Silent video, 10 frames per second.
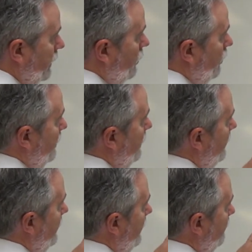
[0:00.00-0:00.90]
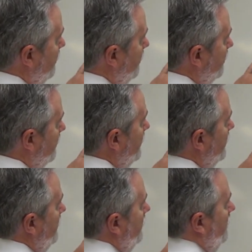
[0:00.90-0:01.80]
opened it up.
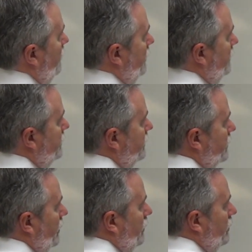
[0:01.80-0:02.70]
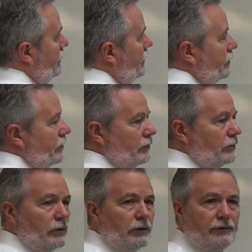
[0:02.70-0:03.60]
What is this called?
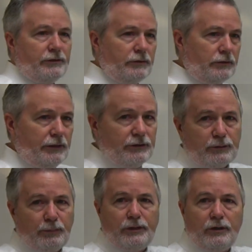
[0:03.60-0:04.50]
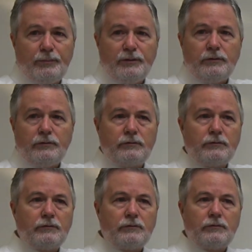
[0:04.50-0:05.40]
Where it's split open?
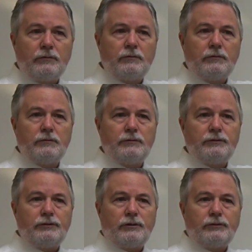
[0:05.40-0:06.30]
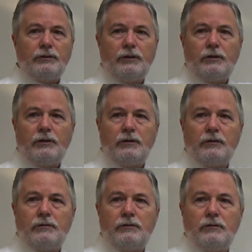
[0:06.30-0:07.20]
Starts with an R.
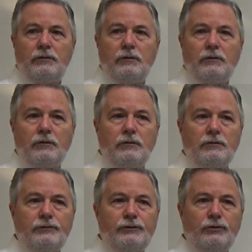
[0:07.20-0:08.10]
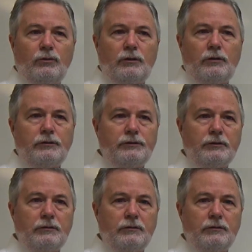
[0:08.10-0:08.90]
It's 2 words.